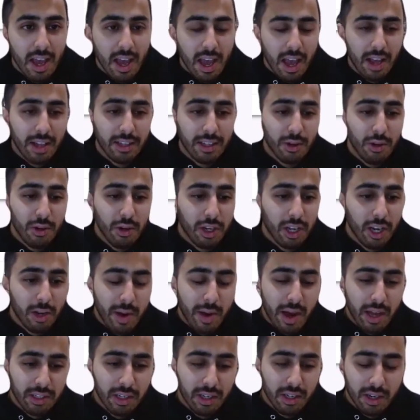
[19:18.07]
And so you can
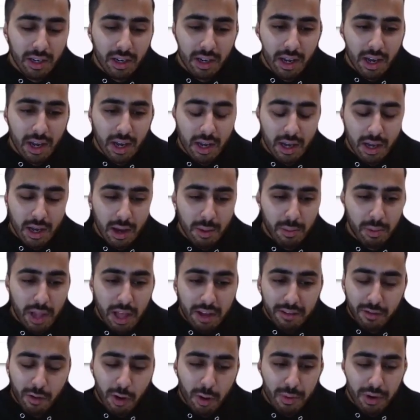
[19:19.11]
imagine a
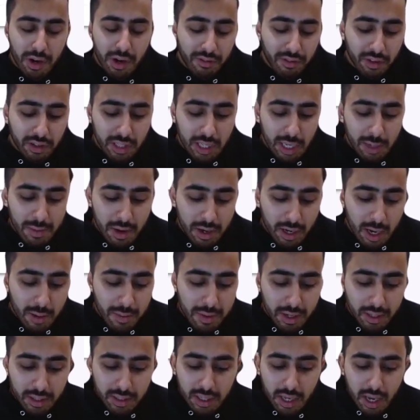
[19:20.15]
platform or infra team might come
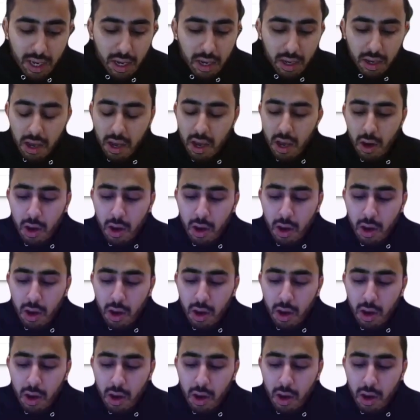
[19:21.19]
in and say,